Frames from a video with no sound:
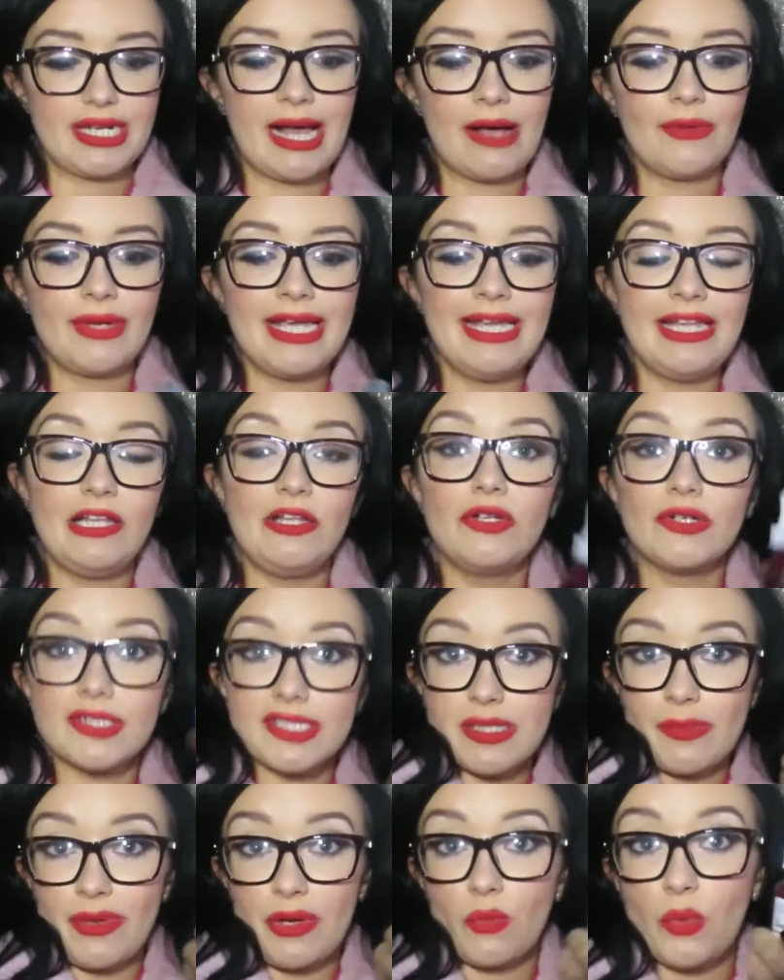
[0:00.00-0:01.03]
Now, it
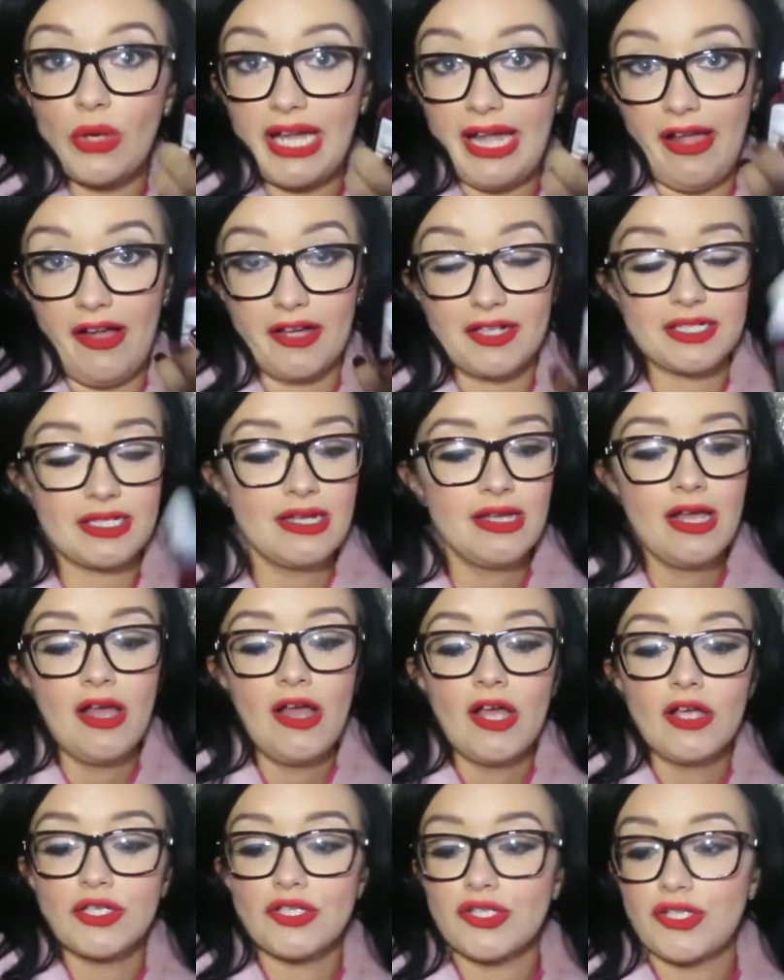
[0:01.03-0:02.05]
looks a bit weird.
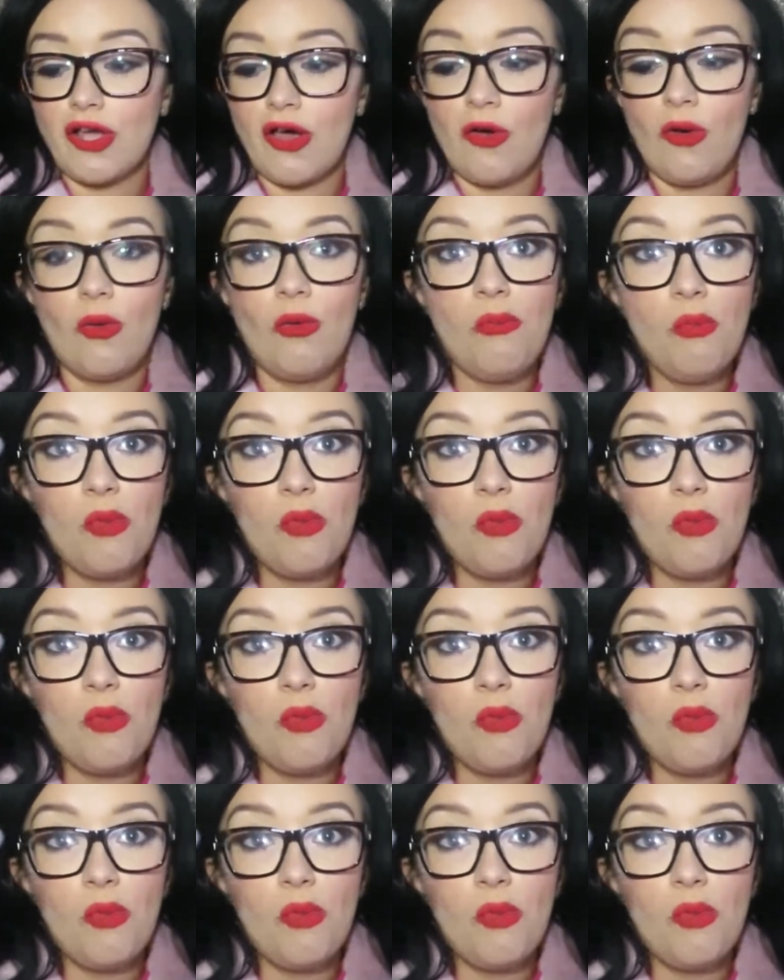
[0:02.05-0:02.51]
So